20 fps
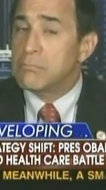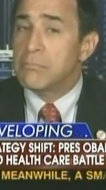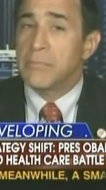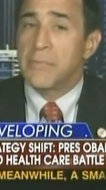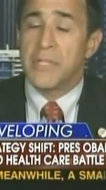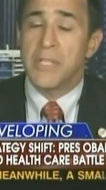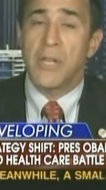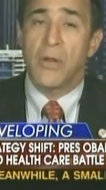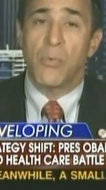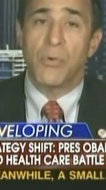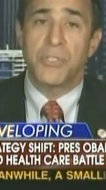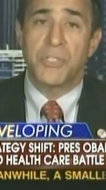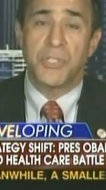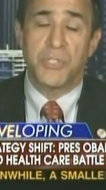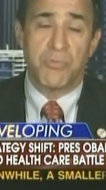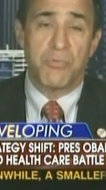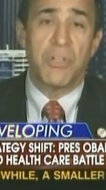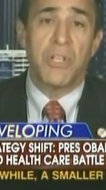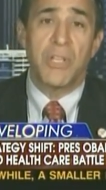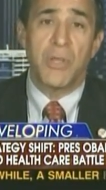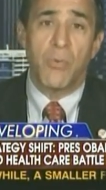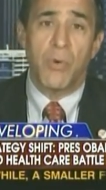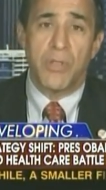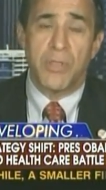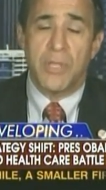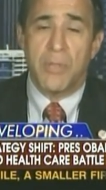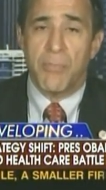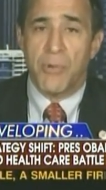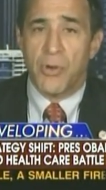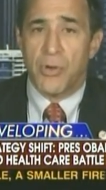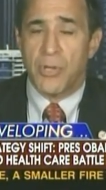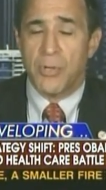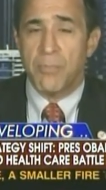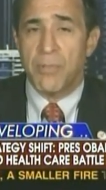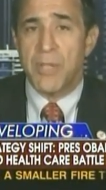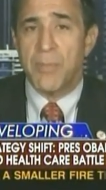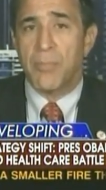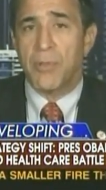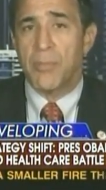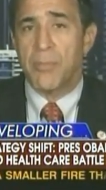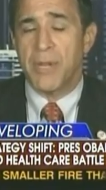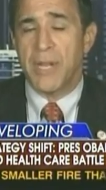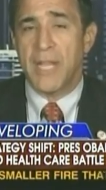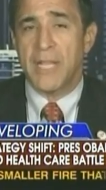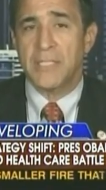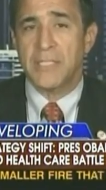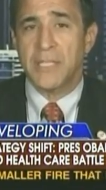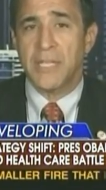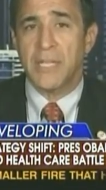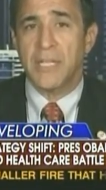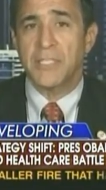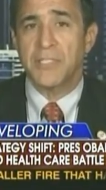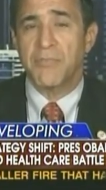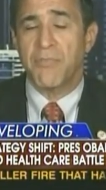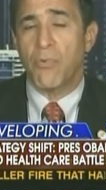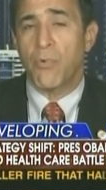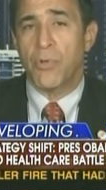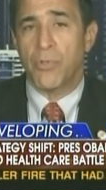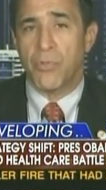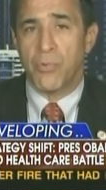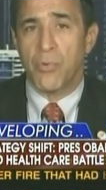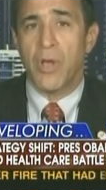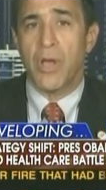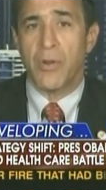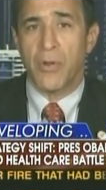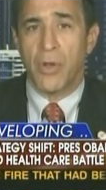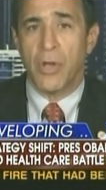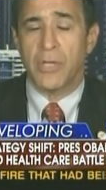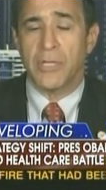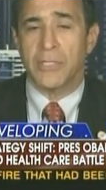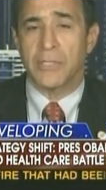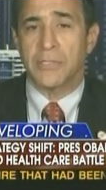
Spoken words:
which is really what the American people have been asking us for throughout August. It